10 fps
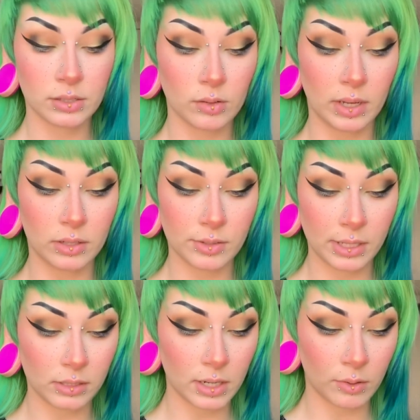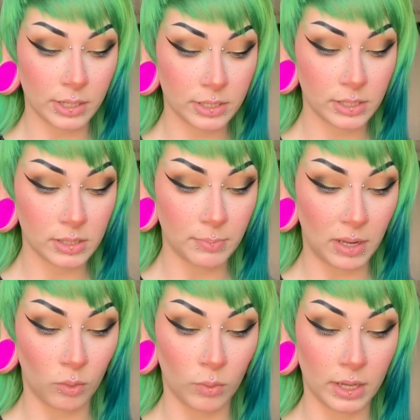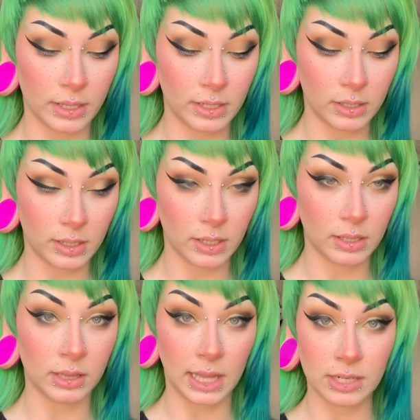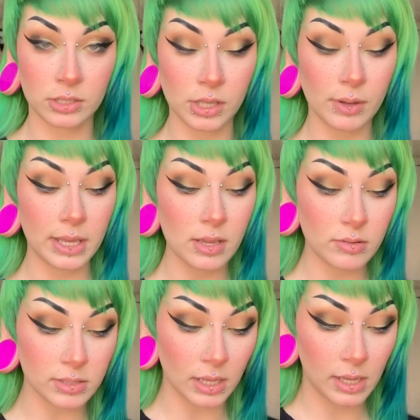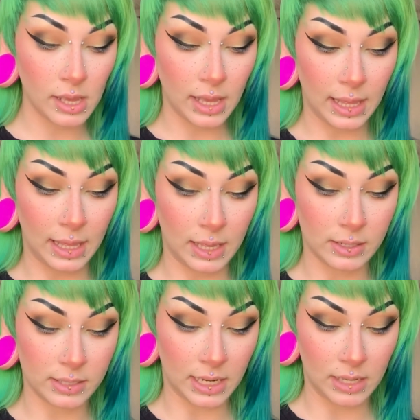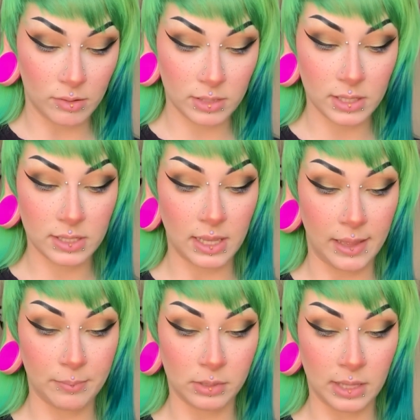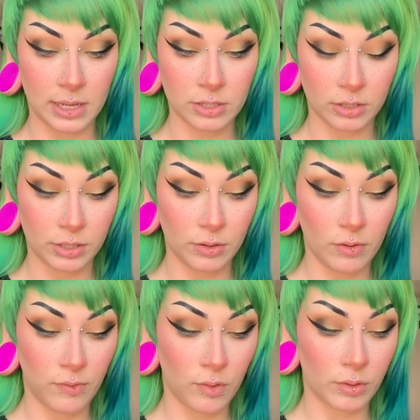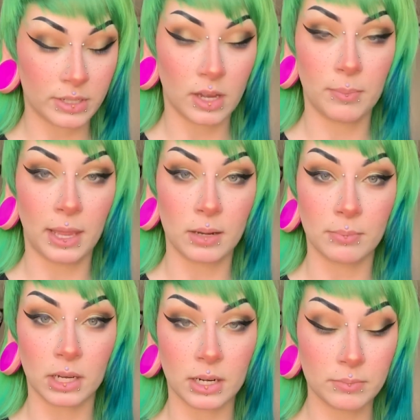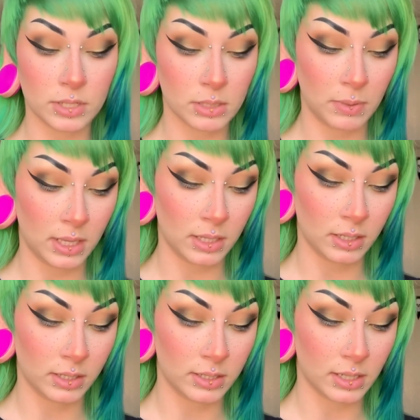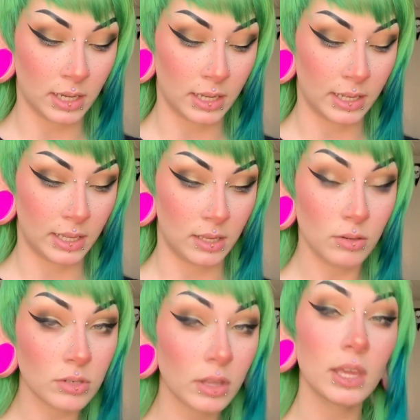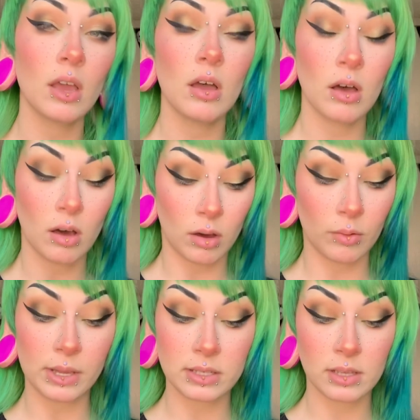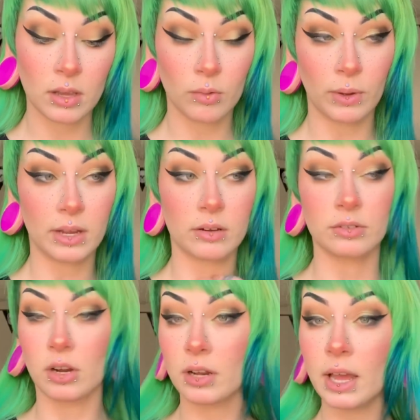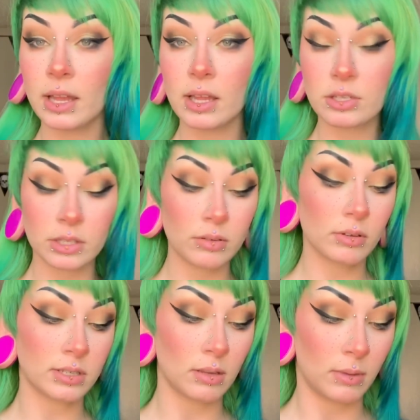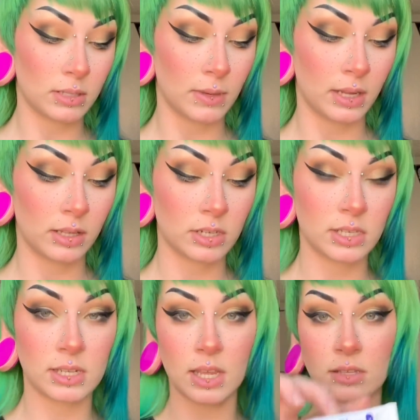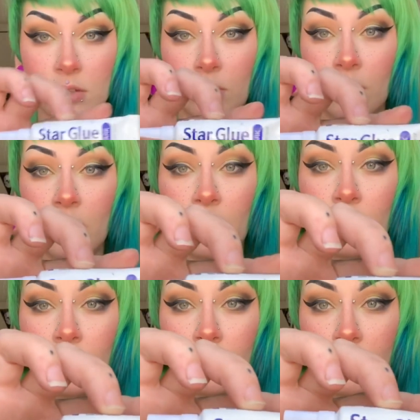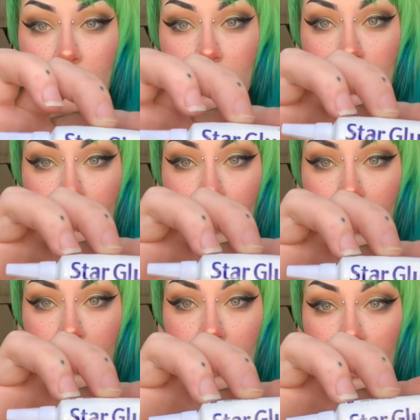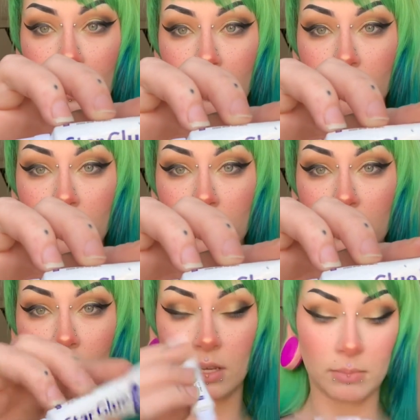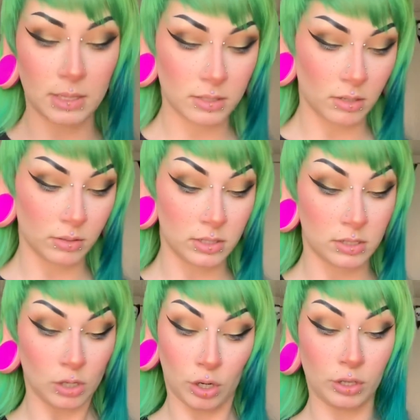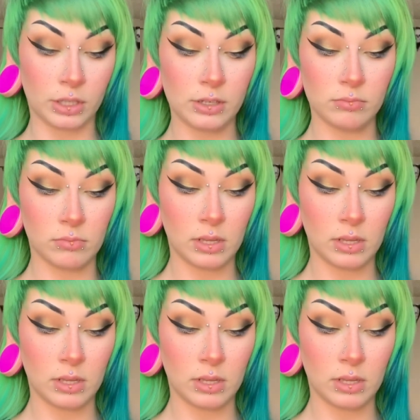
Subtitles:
So I also get a lot of questions about what lash glue I use. And I use the same lash glue for top and bottom just because I usually always wear dark eyelash glue because it makes my eyelashes stay. So this is the brand that I use. It's called Star Glue.